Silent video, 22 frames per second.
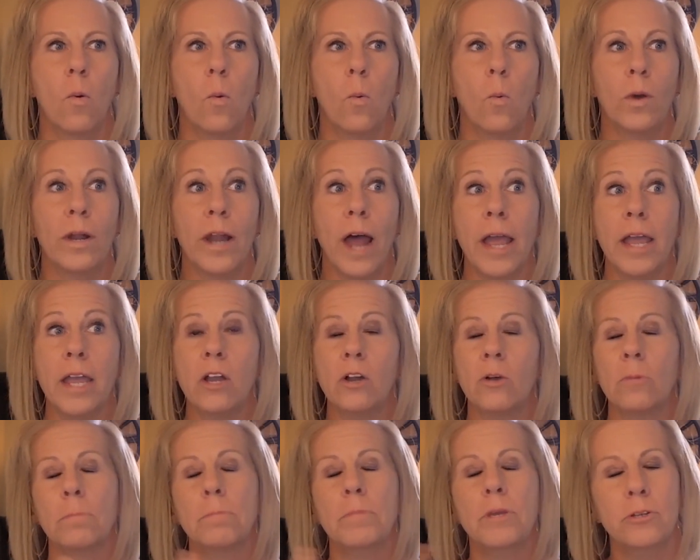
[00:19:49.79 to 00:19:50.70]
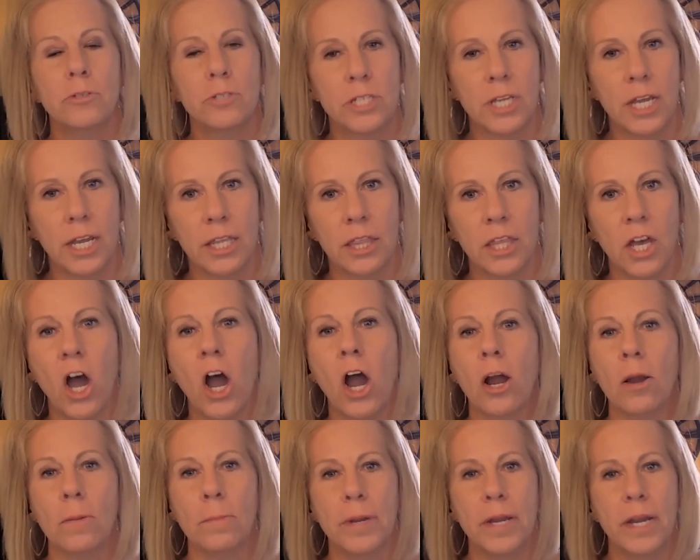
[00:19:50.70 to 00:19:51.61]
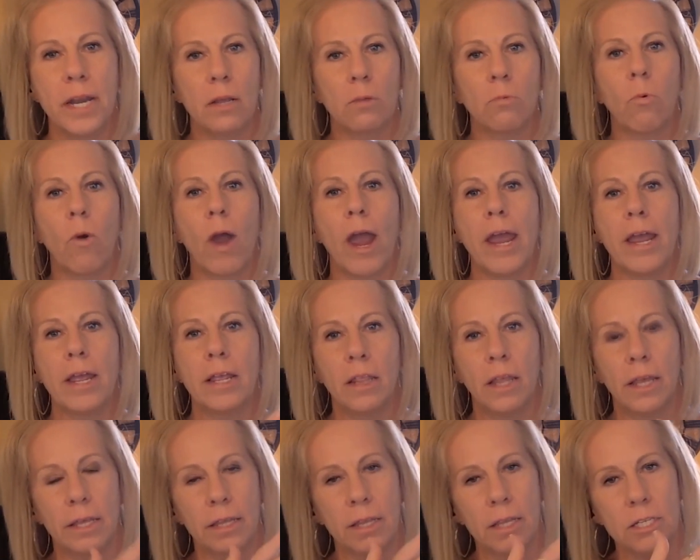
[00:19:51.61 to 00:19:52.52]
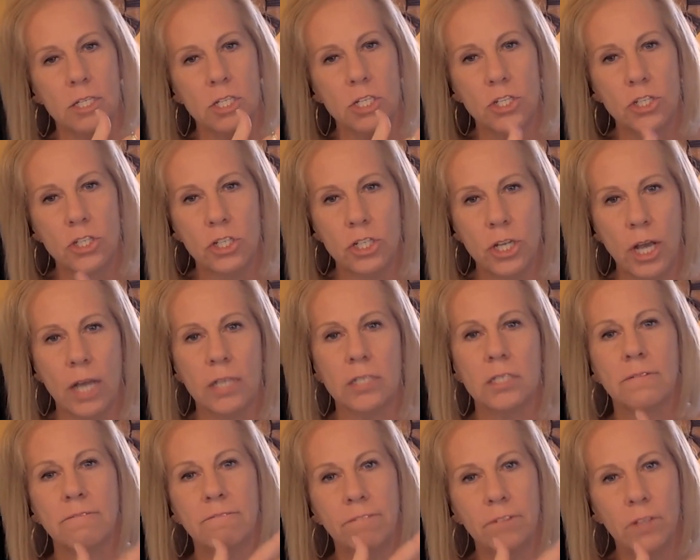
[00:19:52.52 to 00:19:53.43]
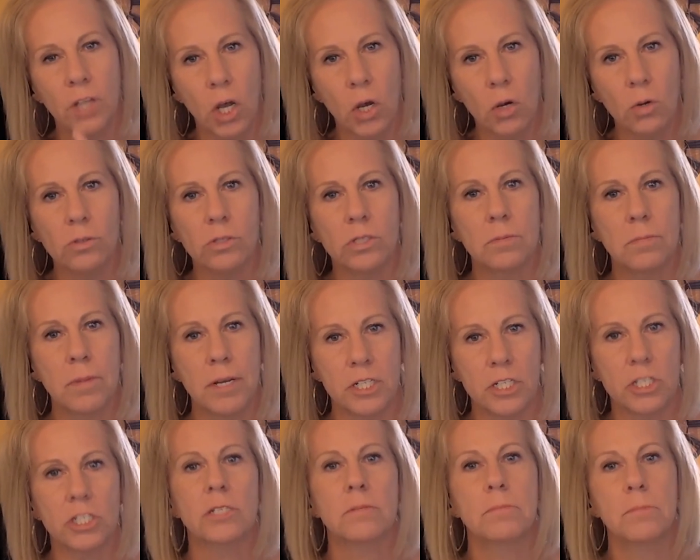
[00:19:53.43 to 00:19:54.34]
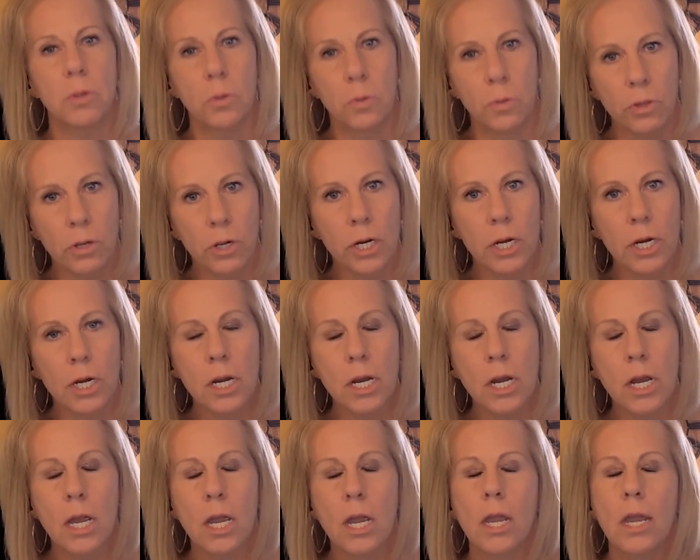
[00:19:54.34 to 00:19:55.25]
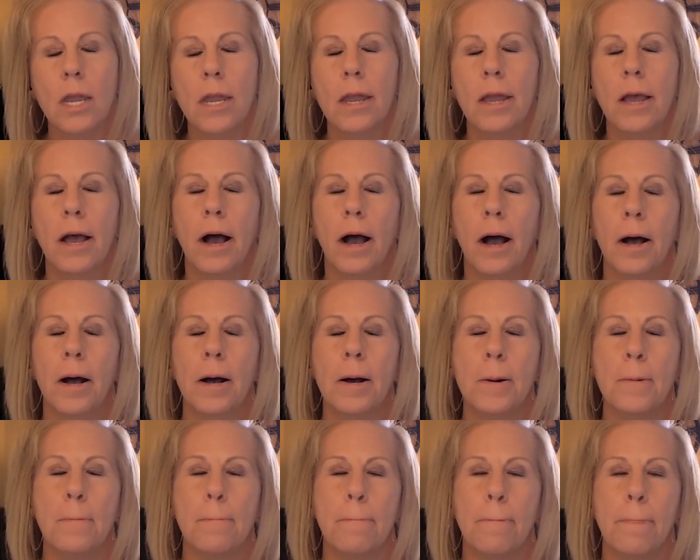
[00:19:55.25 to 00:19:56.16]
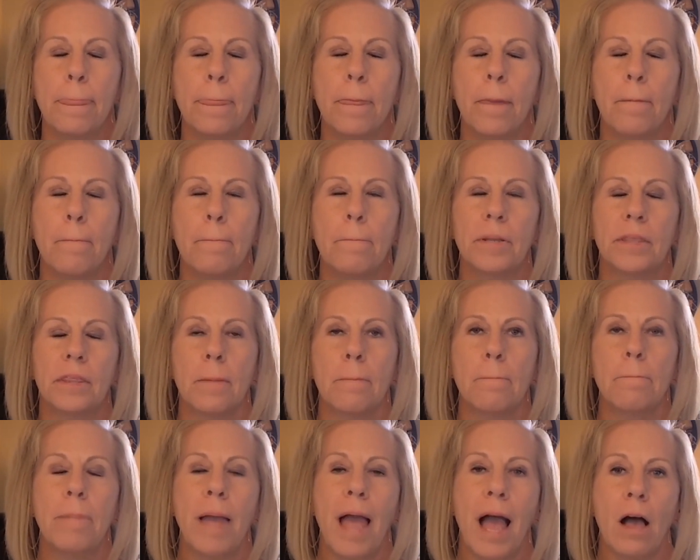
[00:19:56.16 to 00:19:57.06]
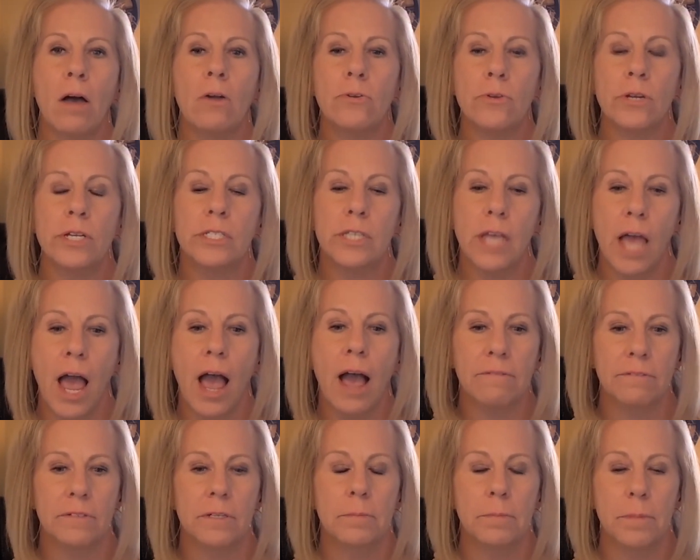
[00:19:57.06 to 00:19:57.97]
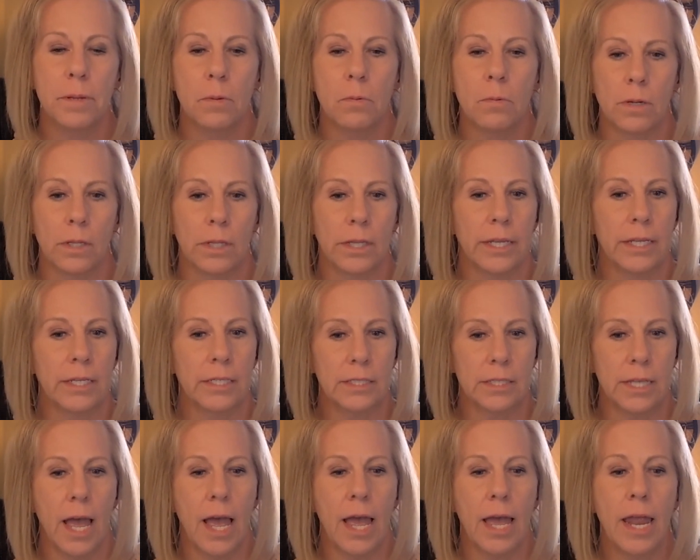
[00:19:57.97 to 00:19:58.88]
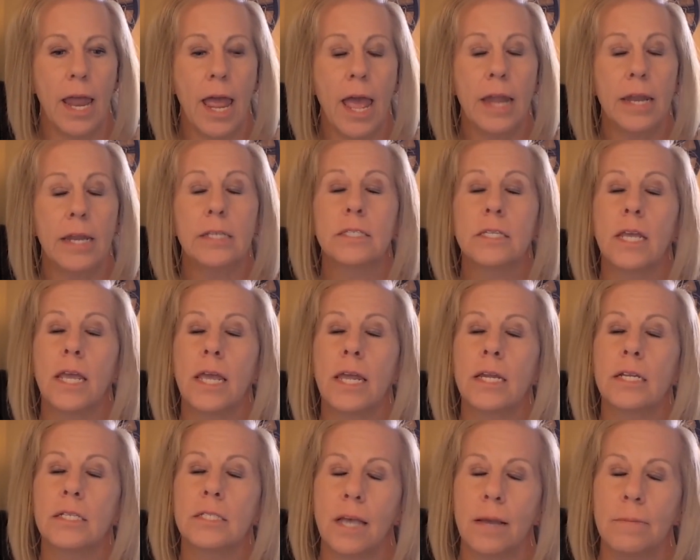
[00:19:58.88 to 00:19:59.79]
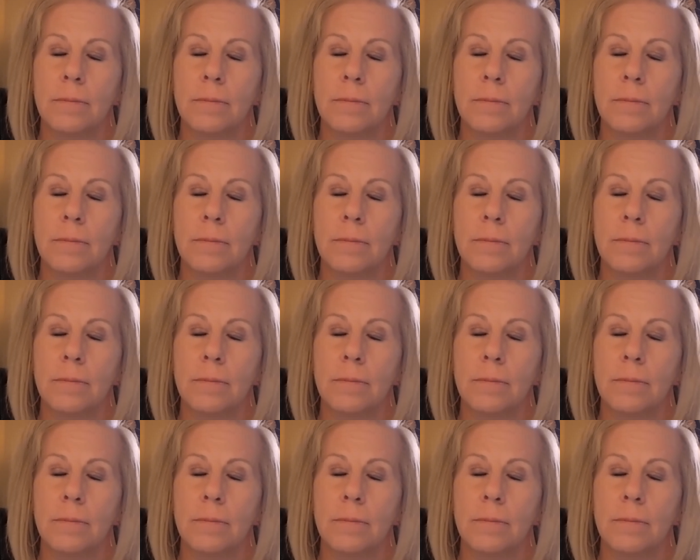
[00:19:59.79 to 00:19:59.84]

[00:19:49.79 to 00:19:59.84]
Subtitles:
when I hear music, the harmony, right? Like it just flows much smoother. Um, but the boundaries have to be really set, and it's